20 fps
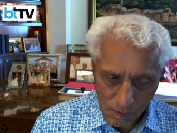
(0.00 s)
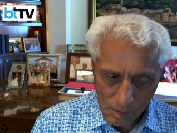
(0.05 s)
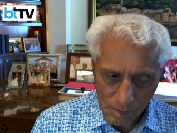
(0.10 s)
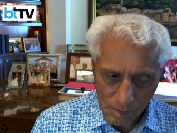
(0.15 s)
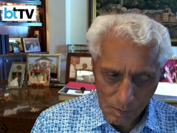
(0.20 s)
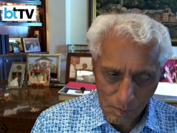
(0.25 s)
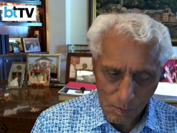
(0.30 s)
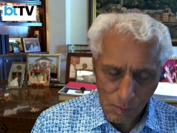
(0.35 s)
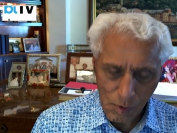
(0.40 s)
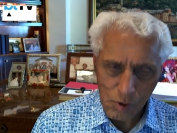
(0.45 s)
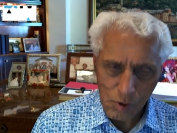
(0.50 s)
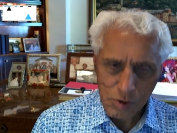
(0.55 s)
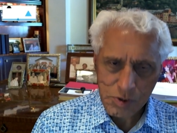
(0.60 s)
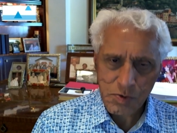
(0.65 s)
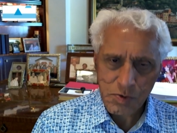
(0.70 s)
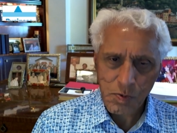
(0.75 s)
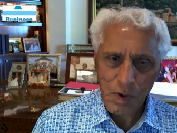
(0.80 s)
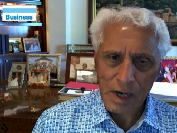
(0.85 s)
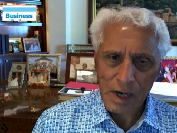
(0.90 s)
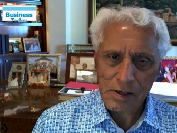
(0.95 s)

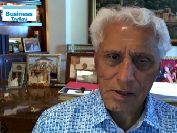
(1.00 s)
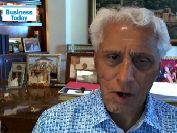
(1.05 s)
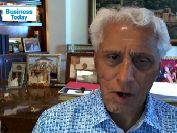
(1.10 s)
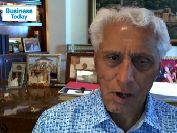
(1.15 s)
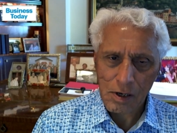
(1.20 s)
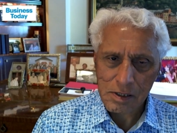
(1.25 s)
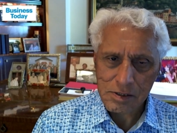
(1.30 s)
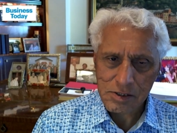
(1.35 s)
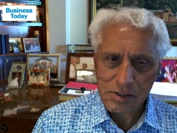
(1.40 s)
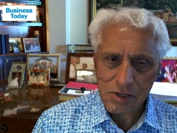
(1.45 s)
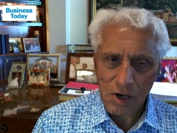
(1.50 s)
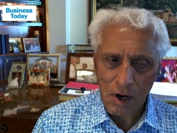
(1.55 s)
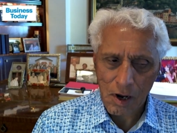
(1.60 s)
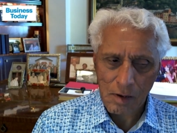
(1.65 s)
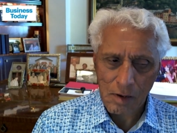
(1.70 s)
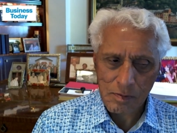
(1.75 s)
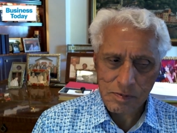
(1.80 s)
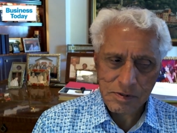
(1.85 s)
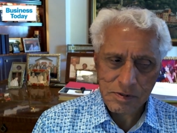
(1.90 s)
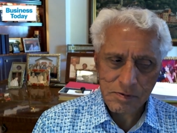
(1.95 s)
most white-collar
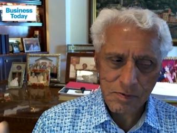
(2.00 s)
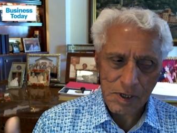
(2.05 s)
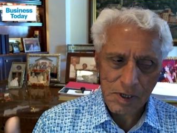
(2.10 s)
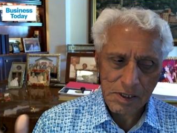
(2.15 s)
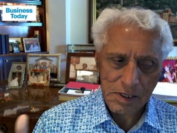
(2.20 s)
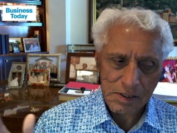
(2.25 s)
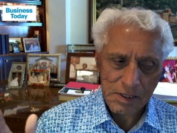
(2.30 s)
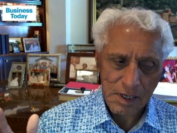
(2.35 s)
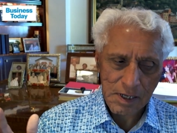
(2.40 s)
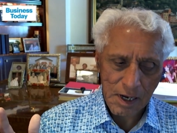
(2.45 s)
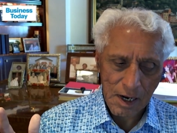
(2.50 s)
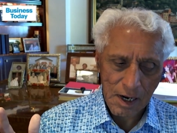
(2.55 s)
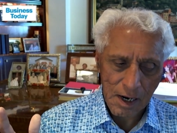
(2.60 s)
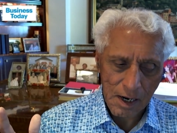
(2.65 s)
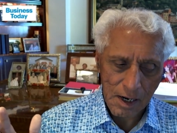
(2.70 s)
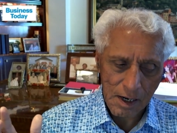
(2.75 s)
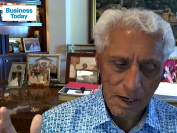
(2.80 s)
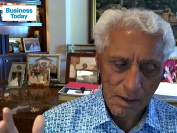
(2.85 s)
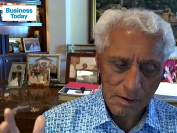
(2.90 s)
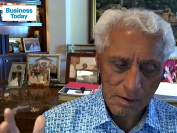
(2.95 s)
jobs, whether they
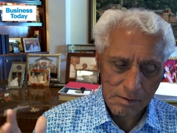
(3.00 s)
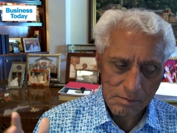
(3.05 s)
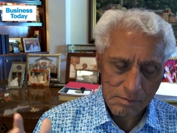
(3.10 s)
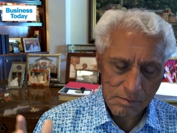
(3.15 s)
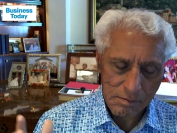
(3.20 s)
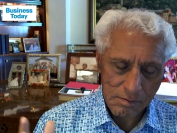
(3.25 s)
are